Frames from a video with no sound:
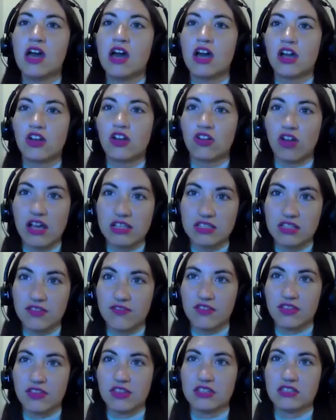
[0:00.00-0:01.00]

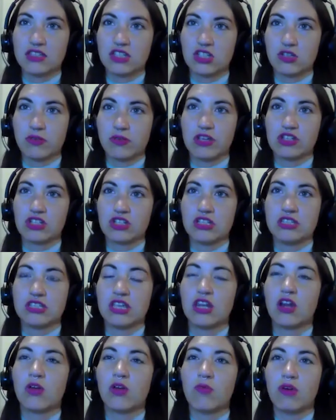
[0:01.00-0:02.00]
aggressive in these situations
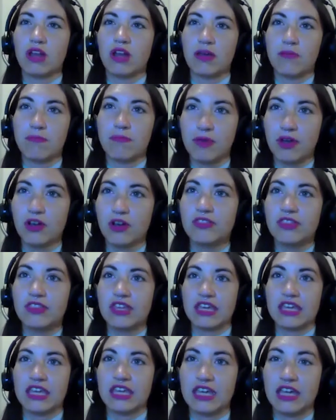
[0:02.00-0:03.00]
they don't want to build the
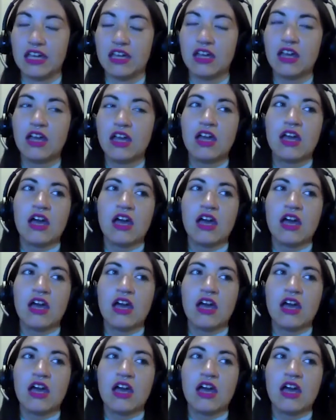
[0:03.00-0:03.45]
heat